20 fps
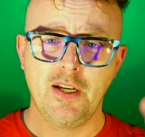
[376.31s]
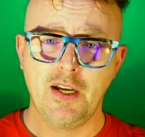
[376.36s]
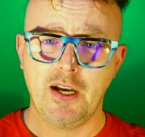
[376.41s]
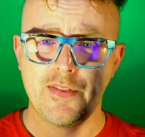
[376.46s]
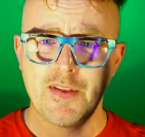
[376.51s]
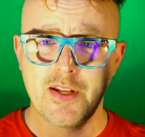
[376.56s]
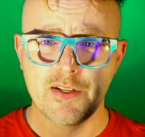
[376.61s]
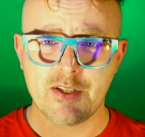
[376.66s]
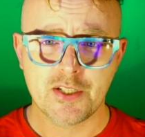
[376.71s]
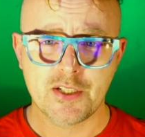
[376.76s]

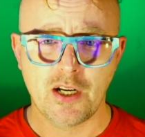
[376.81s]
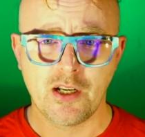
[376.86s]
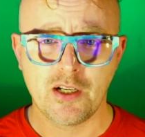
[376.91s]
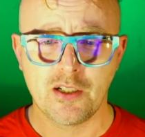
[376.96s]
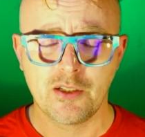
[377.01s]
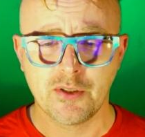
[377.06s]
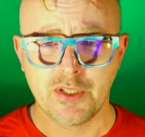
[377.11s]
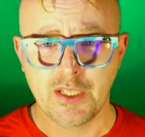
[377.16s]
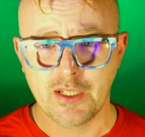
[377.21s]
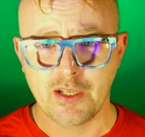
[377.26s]
and then start
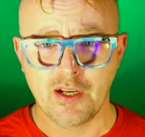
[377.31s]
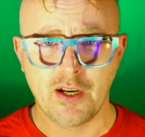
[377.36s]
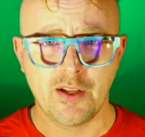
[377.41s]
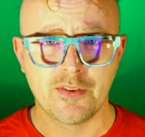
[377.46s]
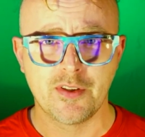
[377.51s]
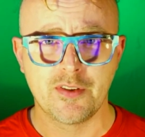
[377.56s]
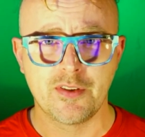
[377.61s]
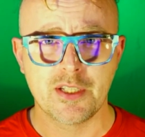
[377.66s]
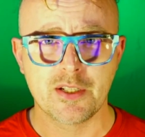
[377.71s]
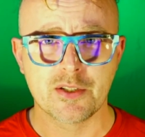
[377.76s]
looking at
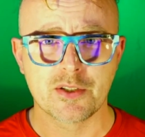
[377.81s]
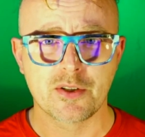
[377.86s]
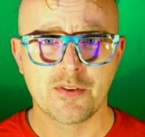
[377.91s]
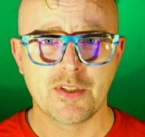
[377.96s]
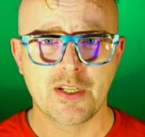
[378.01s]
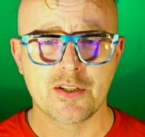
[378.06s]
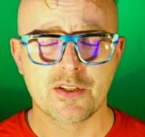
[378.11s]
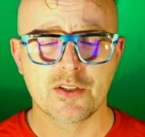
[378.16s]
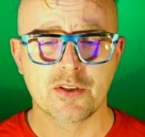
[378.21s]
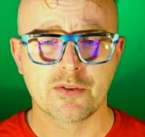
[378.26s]
other things on
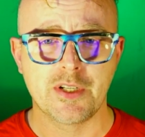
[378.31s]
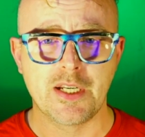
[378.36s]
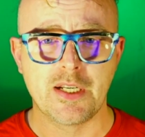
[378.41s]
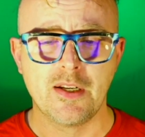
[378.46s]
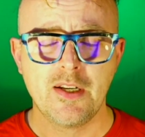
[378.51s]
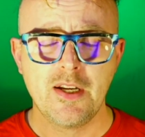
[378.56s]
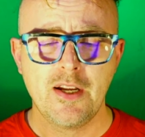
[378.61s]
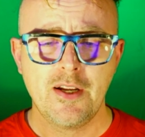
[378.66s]
their screen.